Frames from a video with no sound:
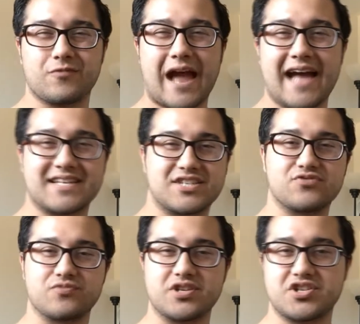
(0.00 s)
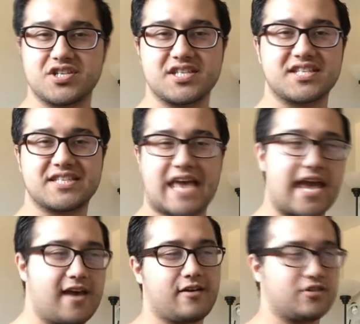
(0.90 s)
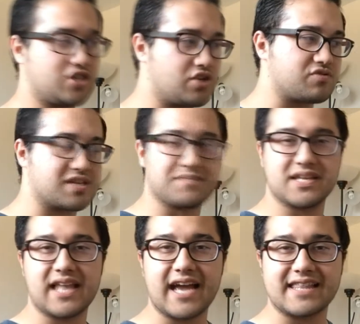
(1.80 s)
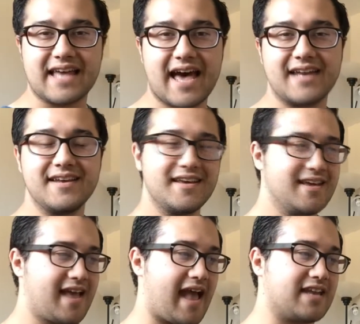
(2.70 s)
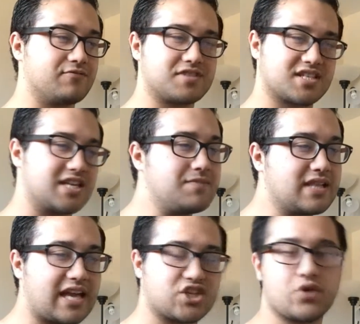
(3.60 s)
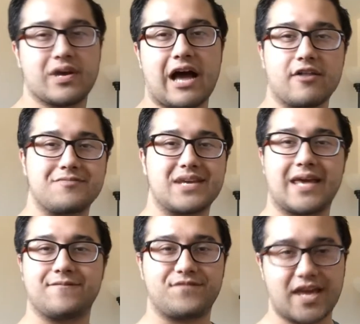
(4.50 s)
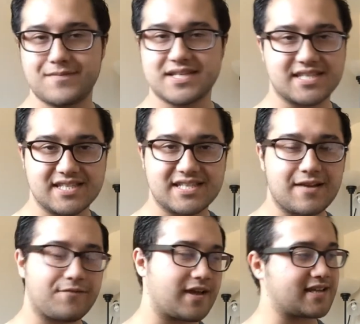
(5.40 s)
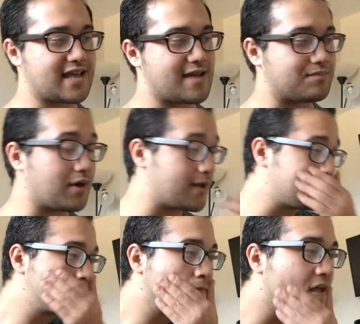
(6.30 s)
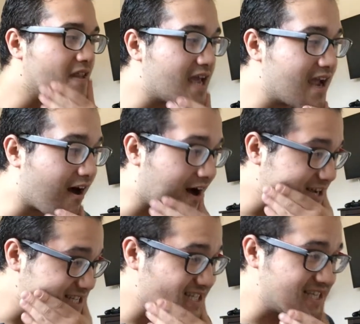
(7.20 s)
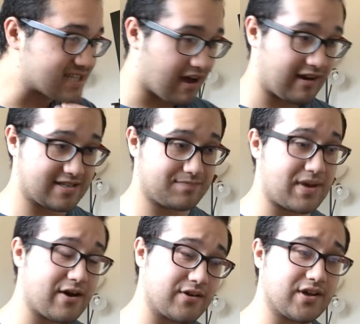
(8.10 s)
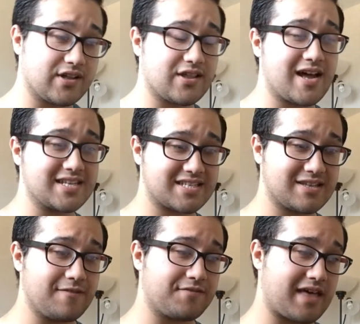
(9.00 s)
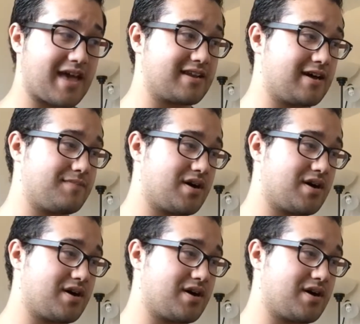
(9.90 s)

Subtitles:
rags to riches tale, you know, something like that, and it was just gonna be like showing how they became famous and stuff like that. But they honestly talked about a lot of stuff that